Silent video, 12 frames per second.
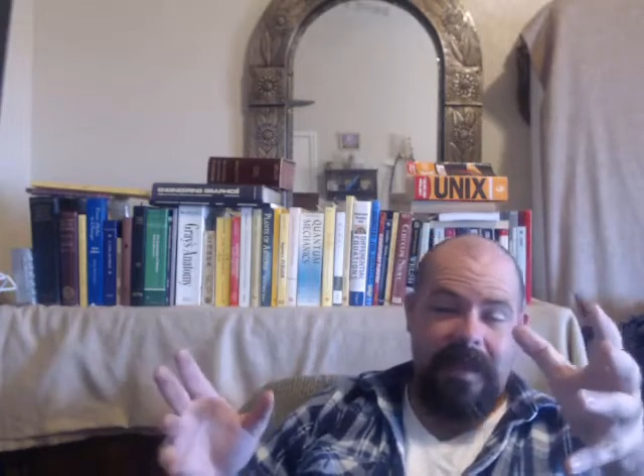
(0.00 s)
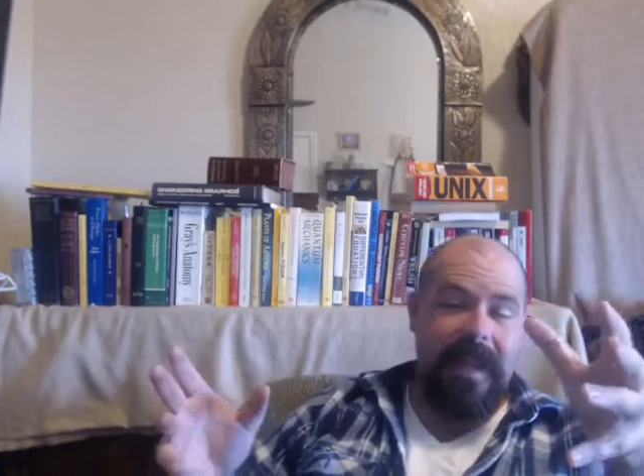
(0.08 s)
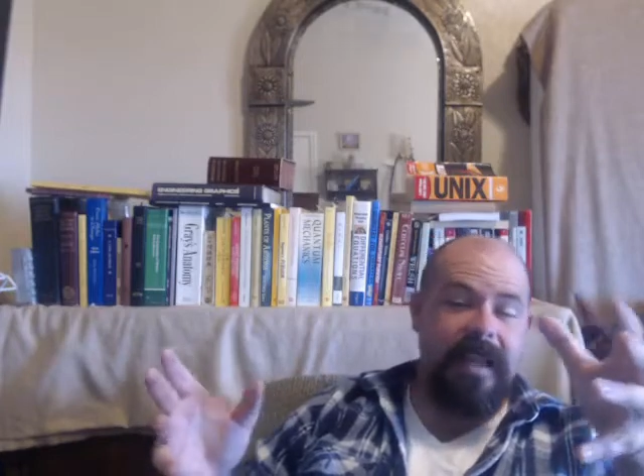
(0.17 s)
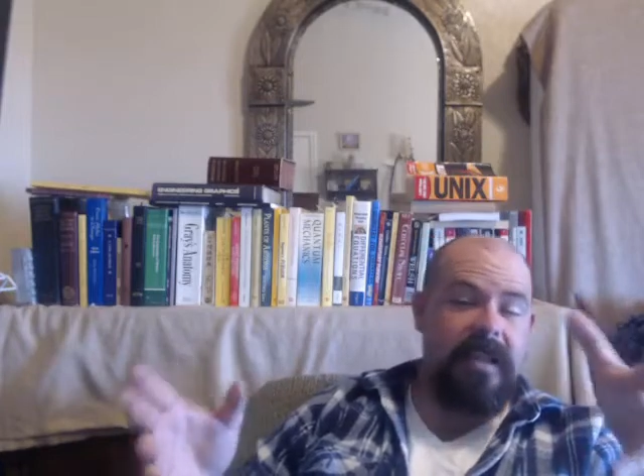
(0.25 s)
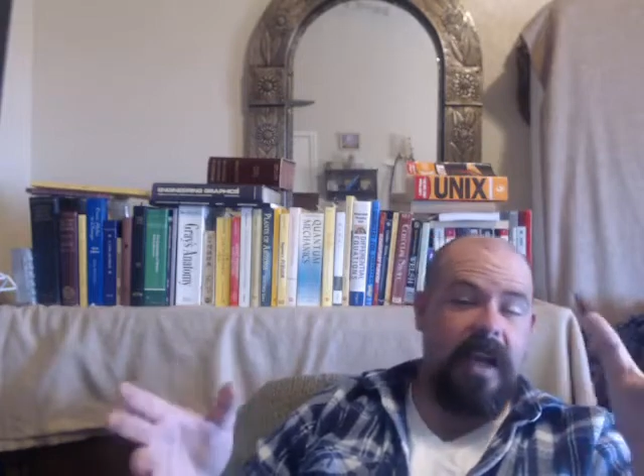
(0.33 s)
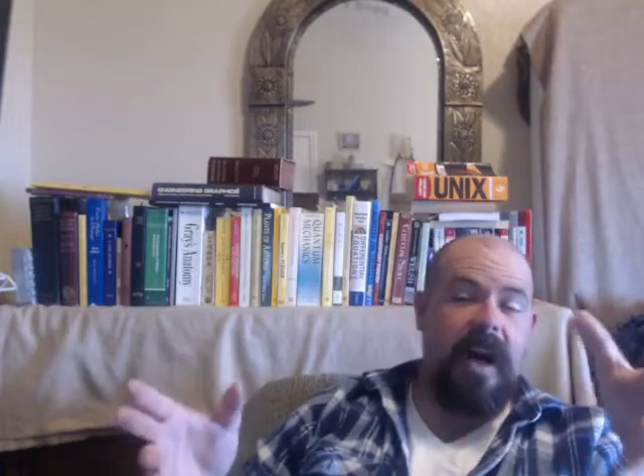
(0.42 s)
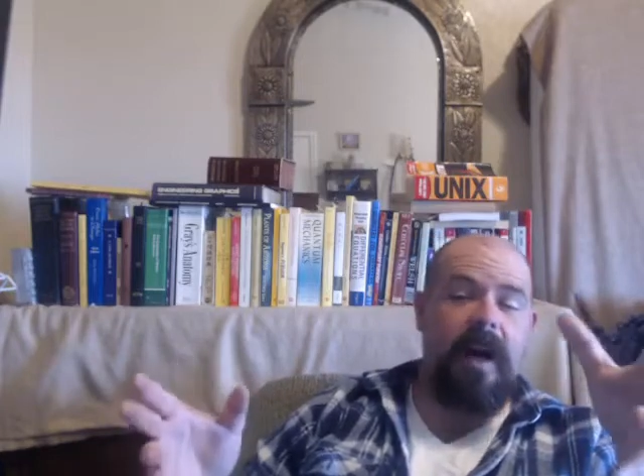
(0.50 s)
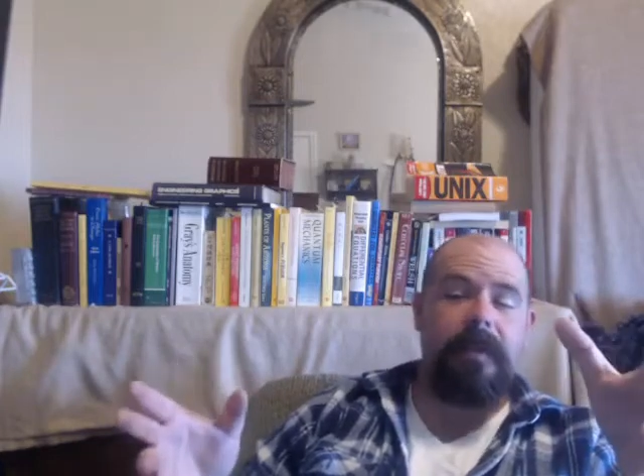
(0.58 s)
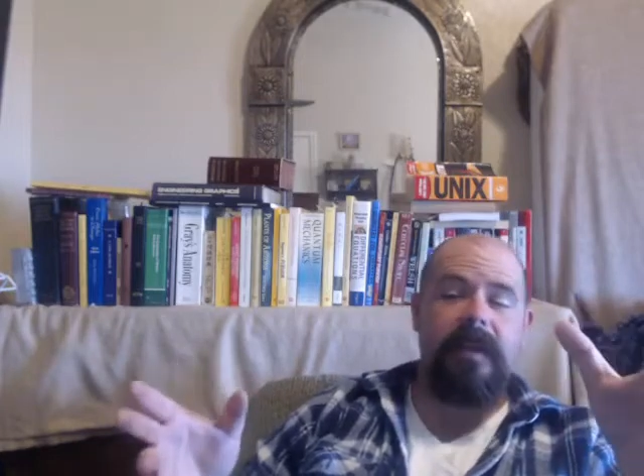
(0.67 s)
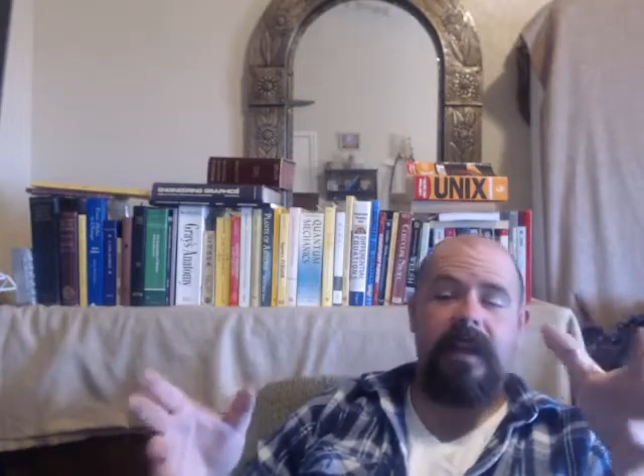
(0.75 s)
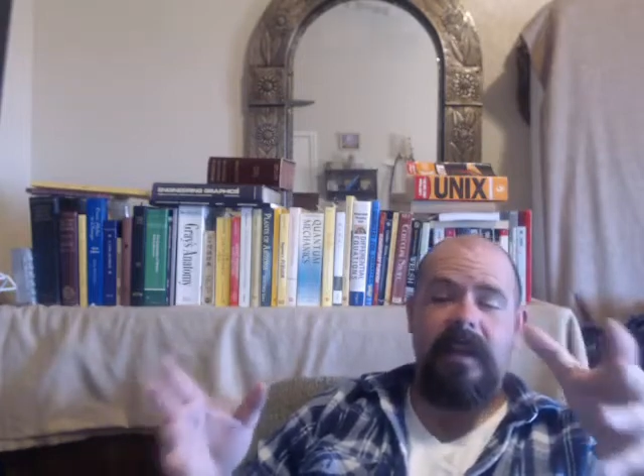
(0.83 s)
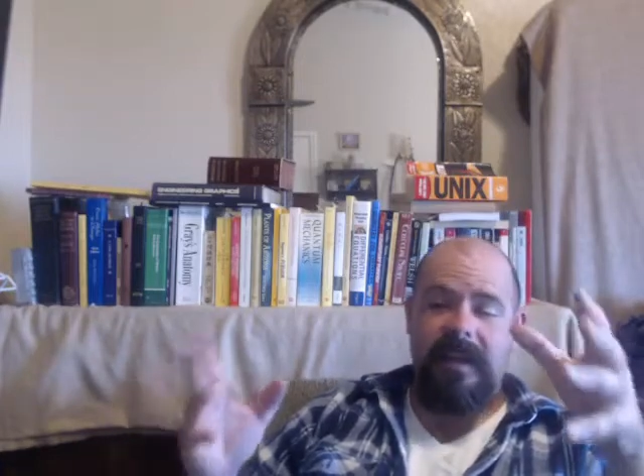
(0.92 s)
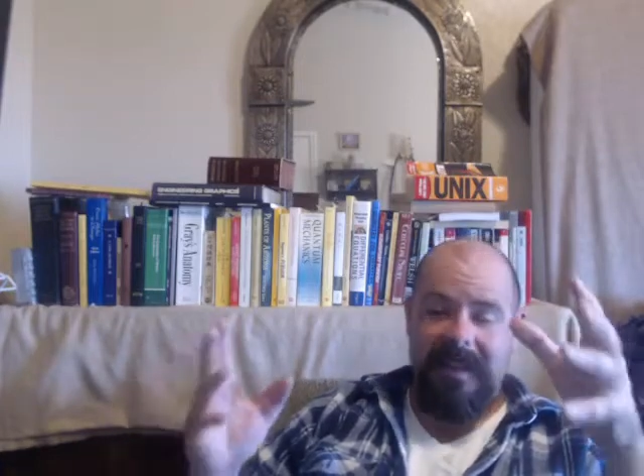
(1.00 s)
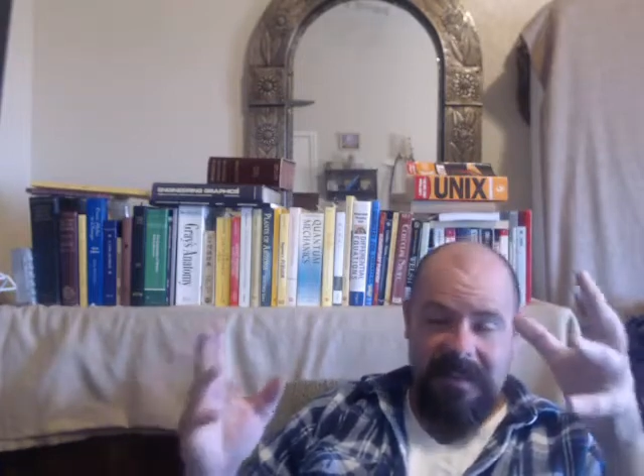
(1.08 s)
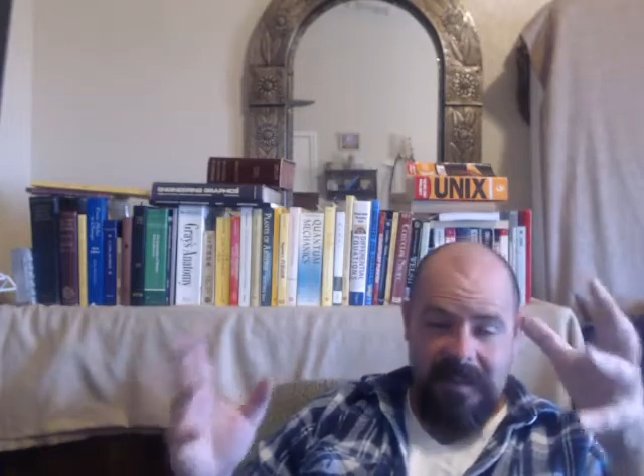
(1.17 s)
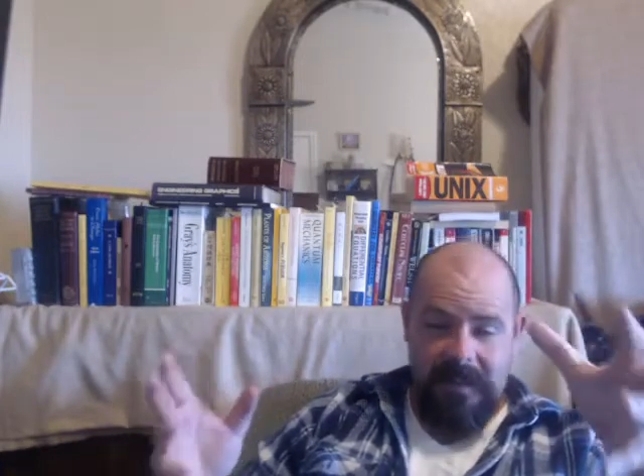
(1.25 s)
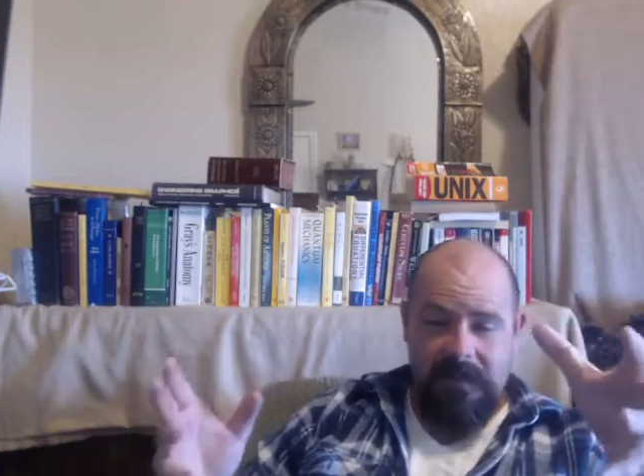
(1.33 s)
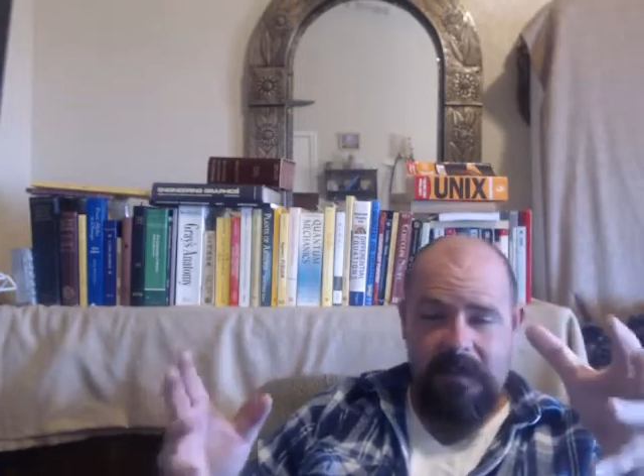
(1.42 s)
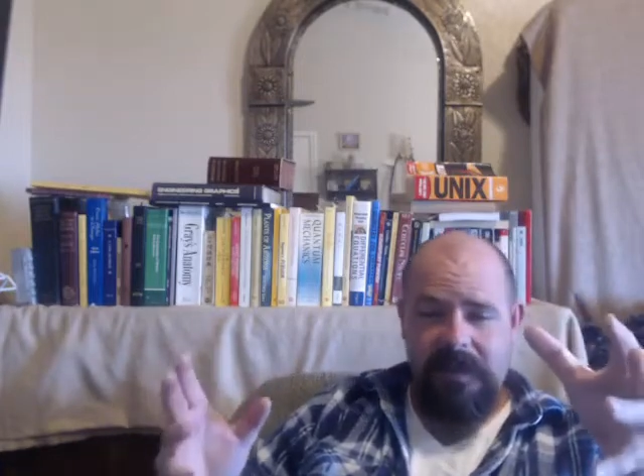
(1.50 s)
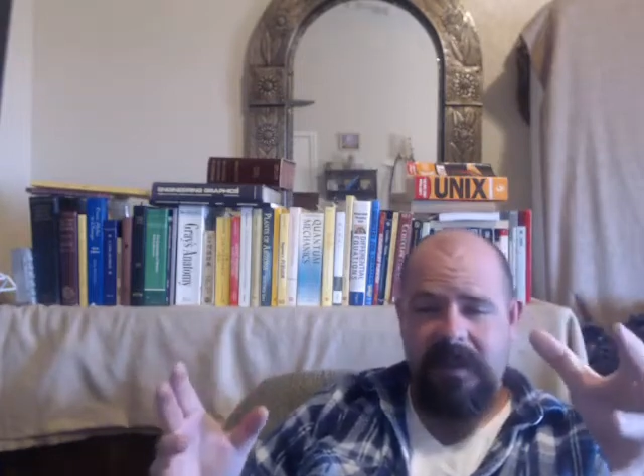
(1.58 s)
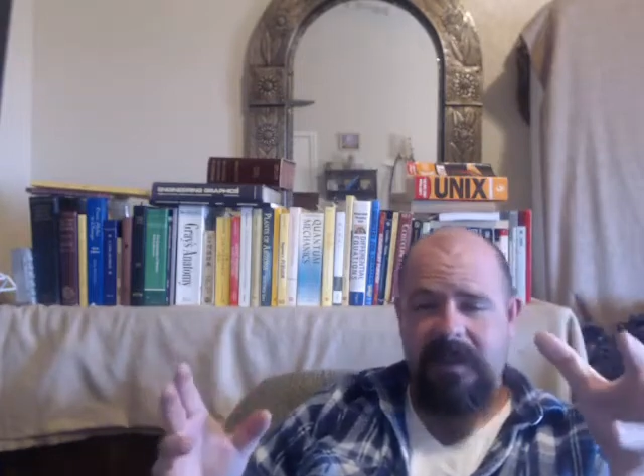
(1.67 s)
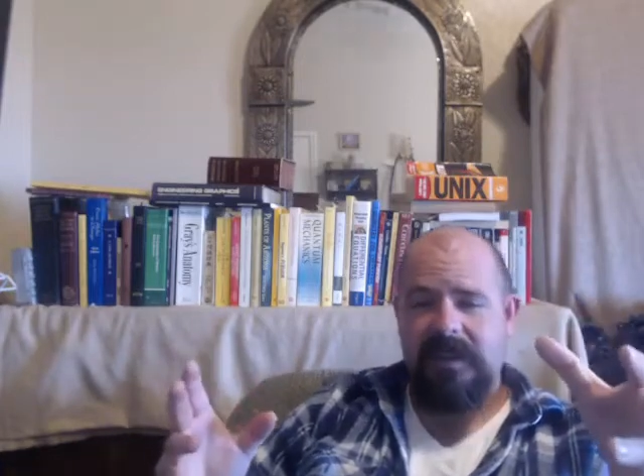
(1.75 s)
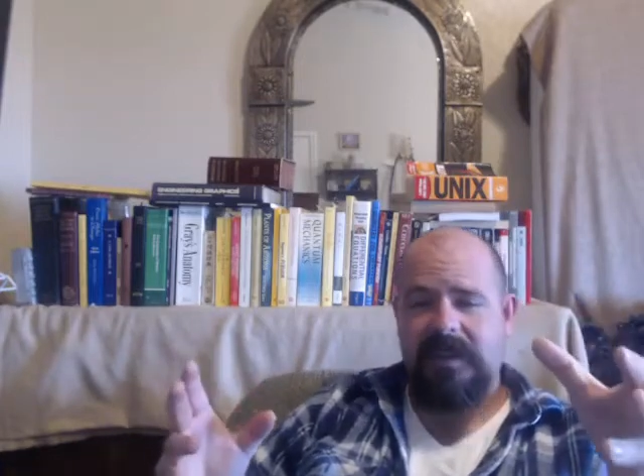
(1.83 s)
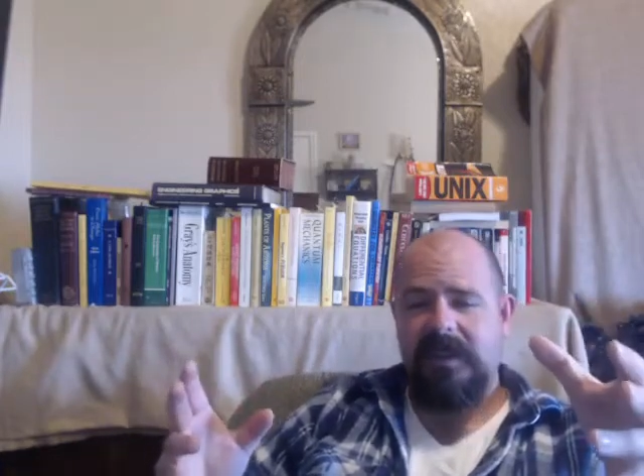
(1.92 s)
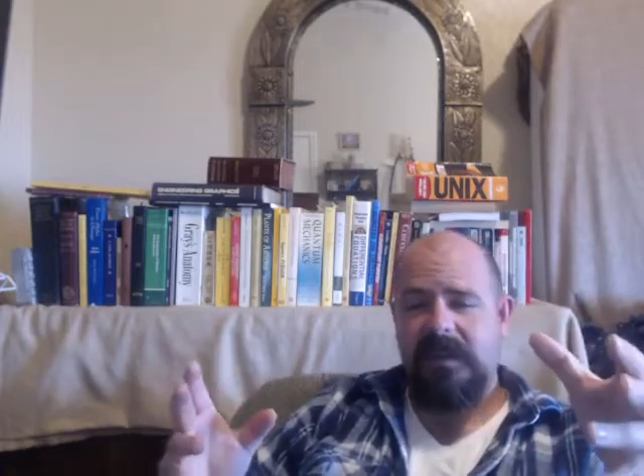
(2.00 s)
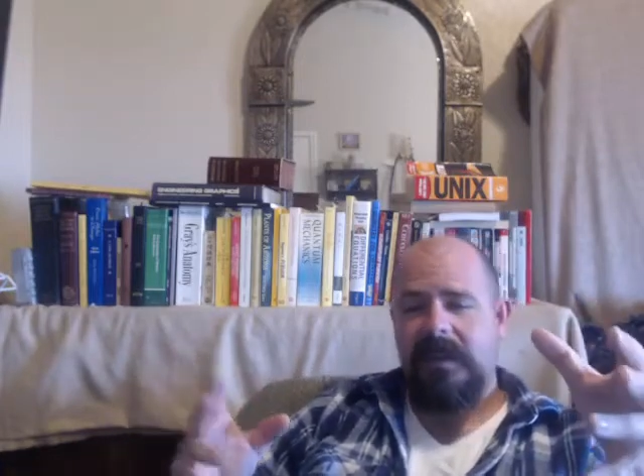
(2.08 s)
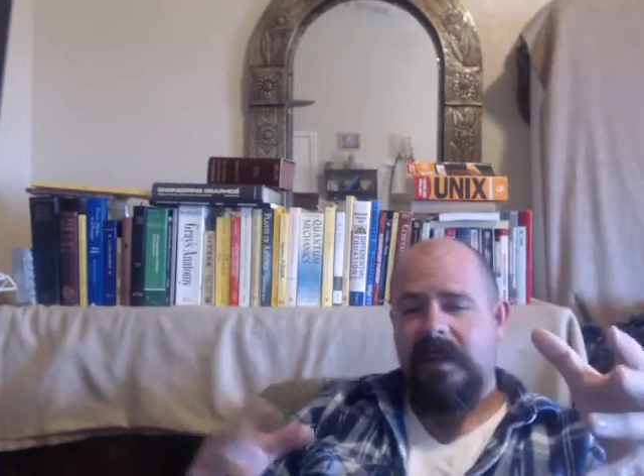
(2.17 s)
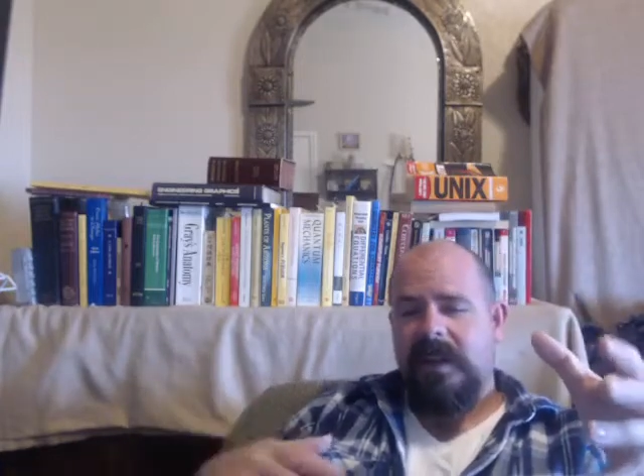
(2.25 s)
complicated. That's a difficult thing to do,